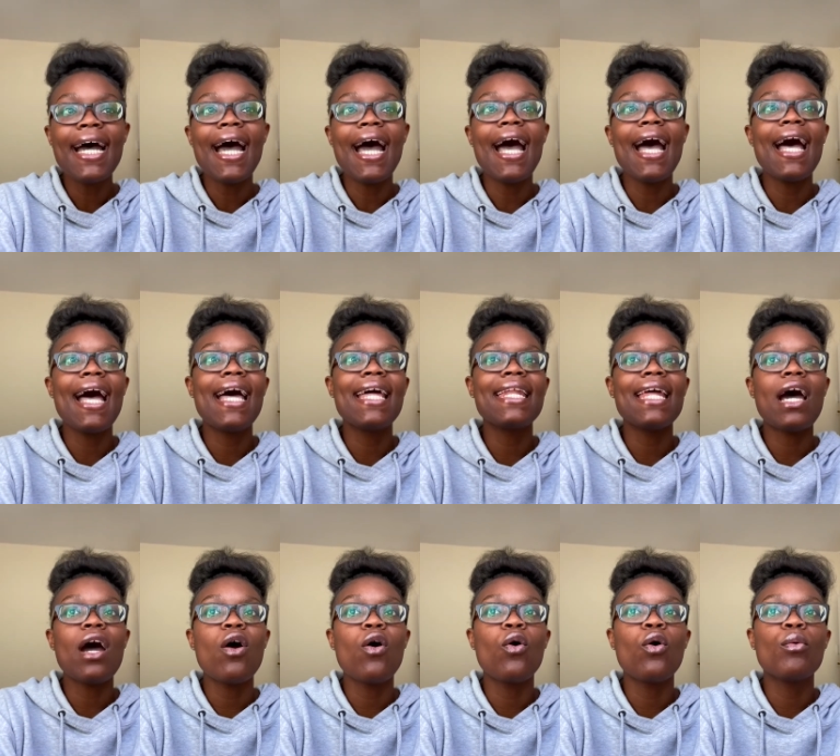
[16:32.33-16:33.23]
and
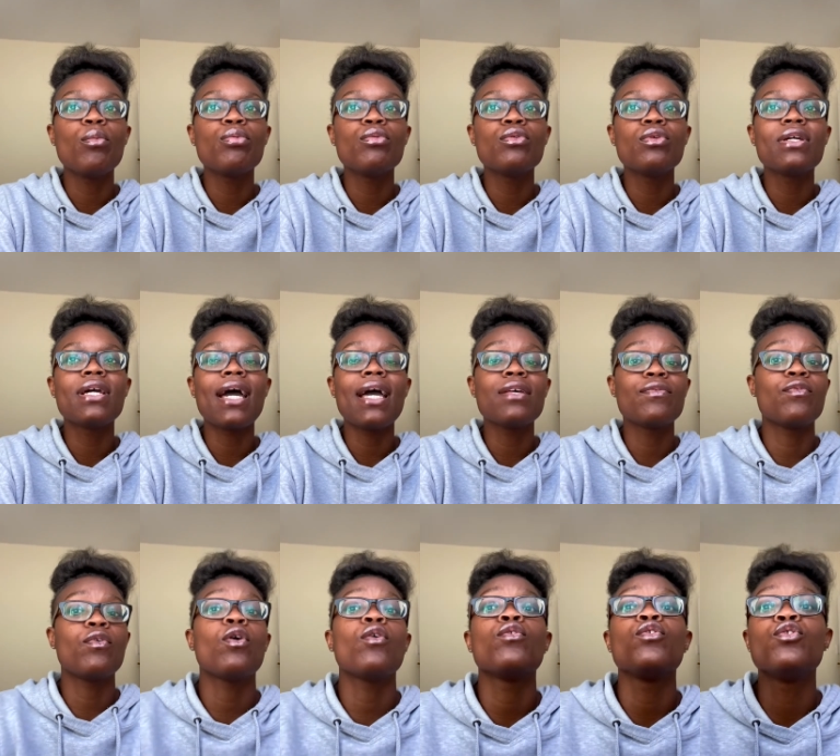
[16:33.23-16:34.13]
I hope you guys,
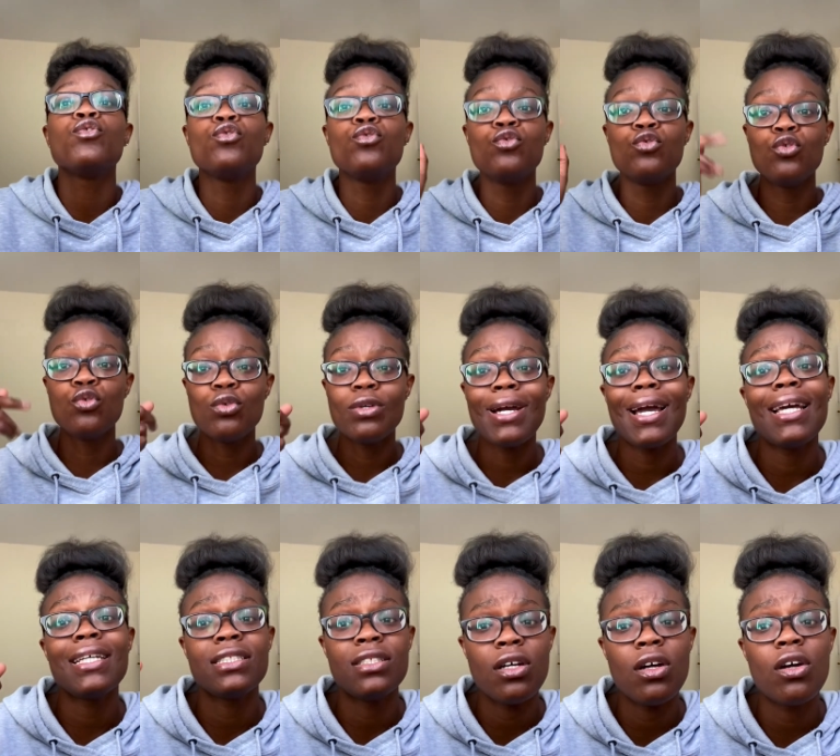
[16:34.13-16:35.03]
for you
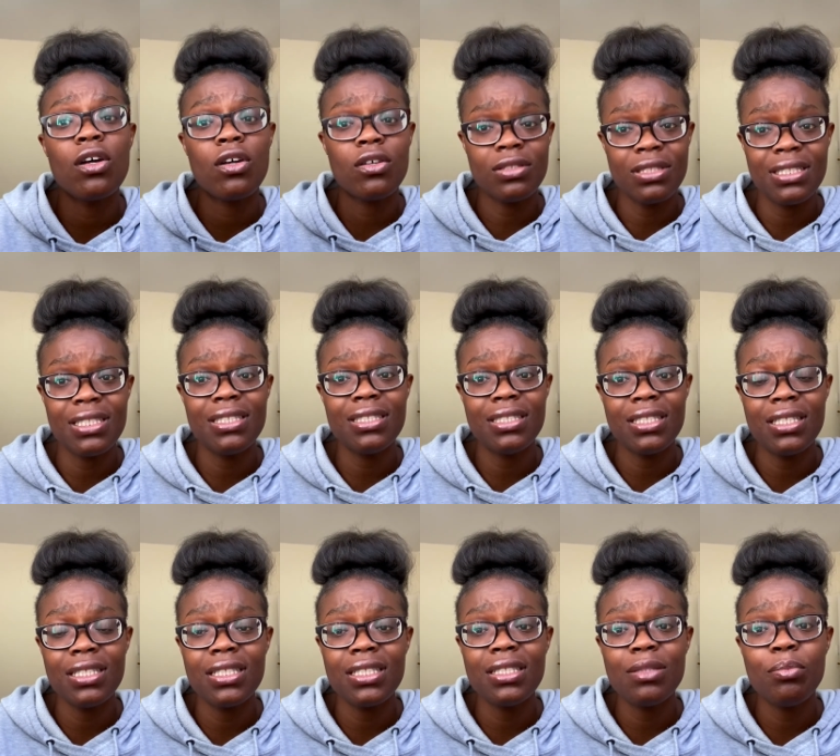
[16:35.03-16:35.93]
guys that are
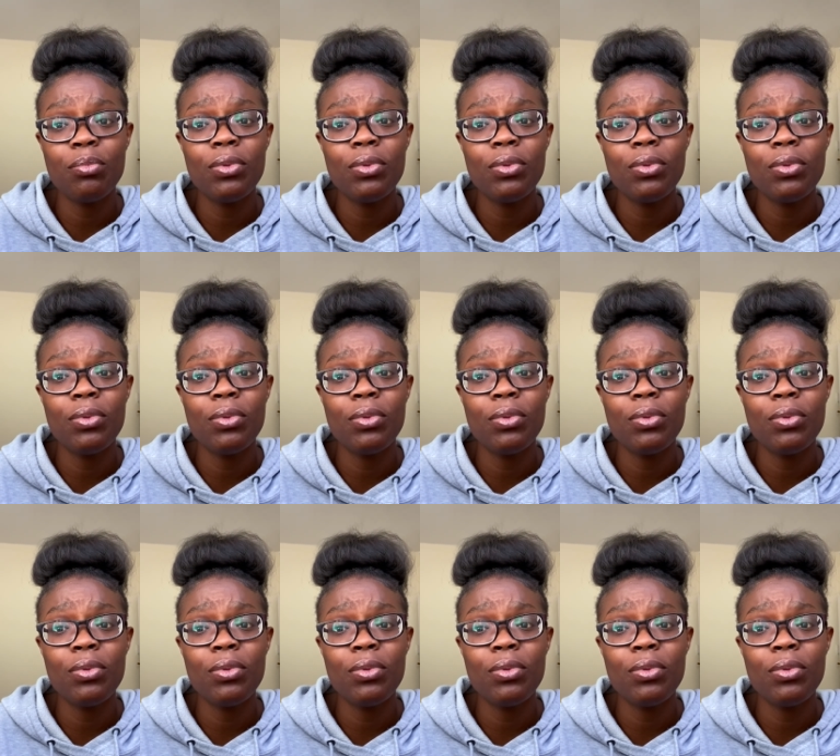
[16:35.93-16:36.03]
consistent,